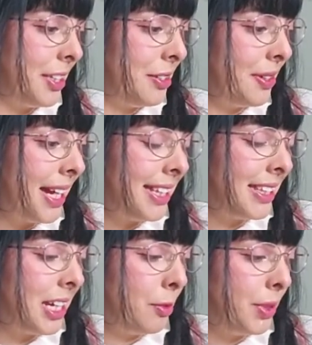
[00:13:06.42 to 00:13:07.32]
You can
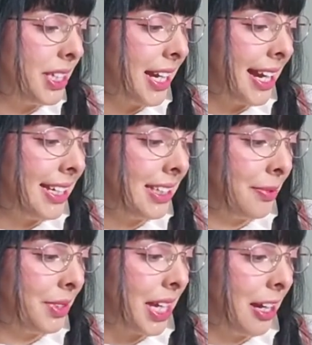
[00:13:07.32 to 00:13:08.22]
tell which
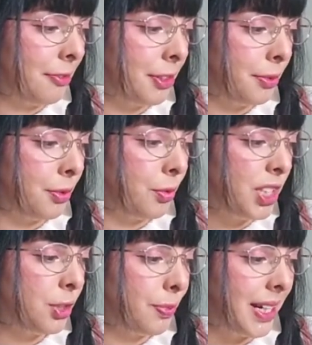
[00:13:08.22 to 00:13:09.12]
items are from
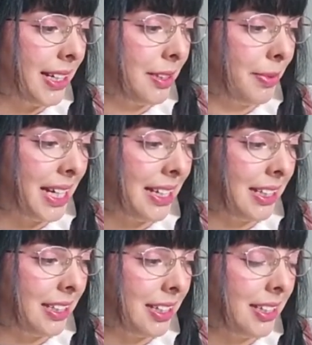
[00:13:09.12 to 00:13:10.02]
which brand by
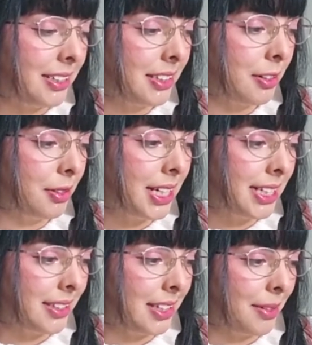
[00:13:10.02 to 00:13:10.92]
just looking
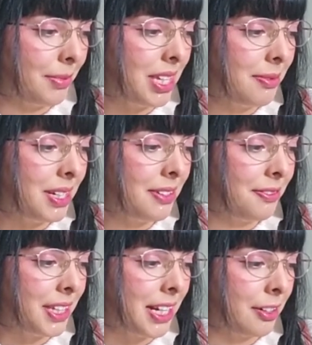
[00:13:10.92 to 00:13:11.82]
at them, even if
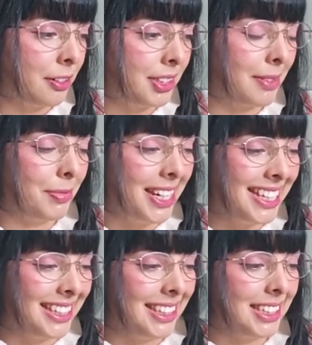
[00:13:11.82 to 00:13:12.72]
they're not a
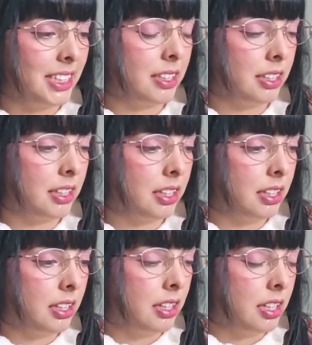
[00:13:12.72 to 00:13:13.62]
print.
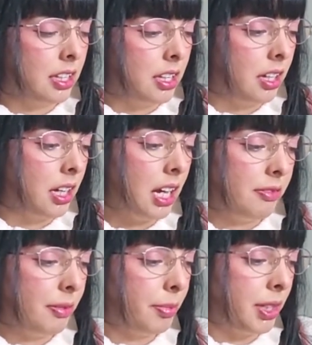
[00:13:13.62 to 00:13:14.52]

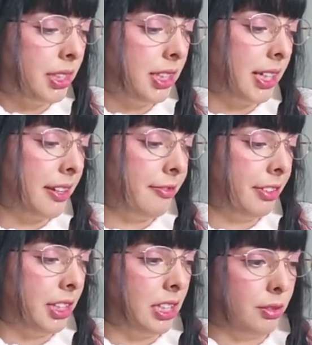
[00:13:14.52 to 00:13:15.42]
Half a point again for
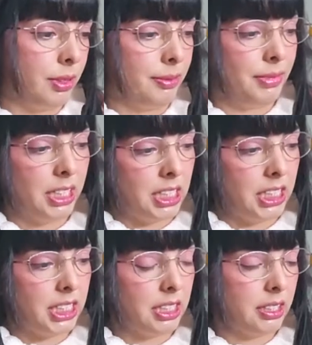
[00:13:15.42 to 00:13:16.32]
this one,
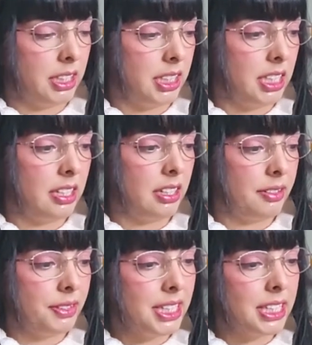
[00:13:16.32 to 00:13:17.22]
because if
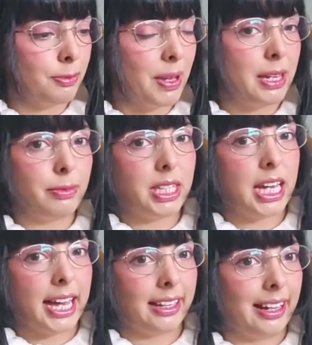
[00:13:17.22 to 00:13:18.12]
it's Baby,
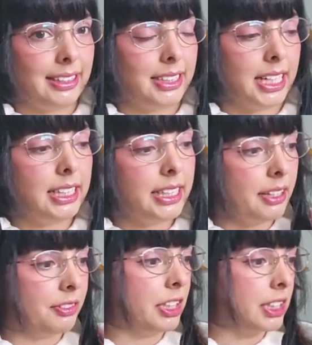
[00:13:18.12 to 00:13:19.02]
I can tell
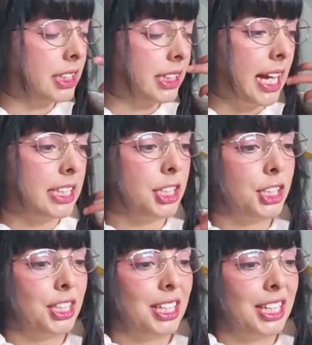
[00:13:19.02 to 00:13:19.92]
they've got such
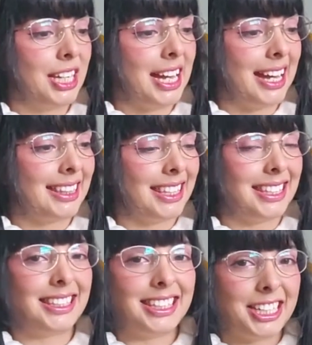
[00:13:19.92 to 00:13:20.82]
a
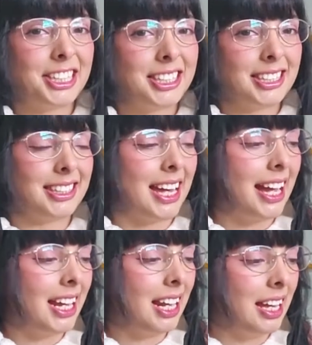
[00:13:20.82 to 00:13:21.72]
distinct
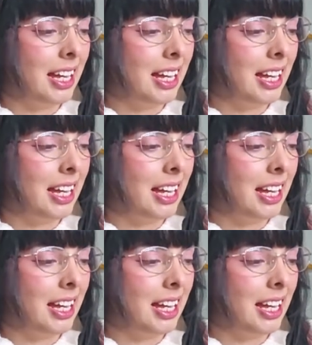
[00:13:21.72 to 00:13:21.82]
style.